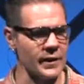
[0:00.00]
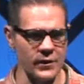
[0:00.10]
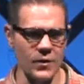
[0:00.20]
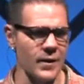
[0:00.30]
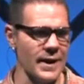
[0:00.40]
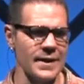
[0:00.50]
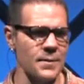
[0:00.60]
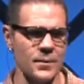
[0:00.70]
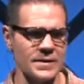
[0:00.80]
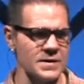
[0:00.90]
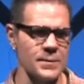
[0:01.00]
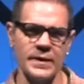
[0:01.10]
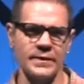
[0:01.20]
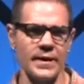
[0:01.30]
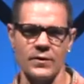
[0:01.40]
you know what, I didn't
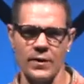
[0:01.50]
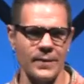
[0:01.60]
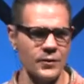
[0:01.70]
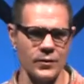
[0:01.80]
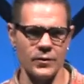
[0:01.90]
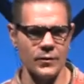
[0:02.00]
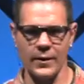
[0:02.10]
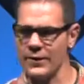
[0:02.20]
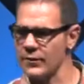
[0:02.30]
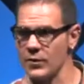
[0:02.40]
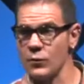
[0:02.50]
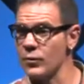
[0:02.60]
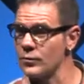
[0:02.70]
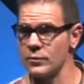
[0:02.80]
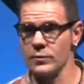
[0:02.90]
participate then, or I'm new, or whatever,
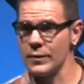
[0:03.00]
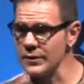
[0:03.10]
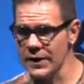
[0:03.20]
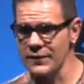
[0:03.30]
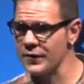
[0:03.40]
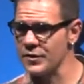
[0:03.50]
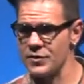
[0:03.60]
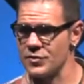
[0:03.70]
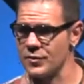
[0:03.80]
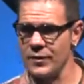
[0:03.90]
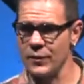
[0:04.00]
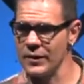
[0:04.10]
we would love for you to join. We'd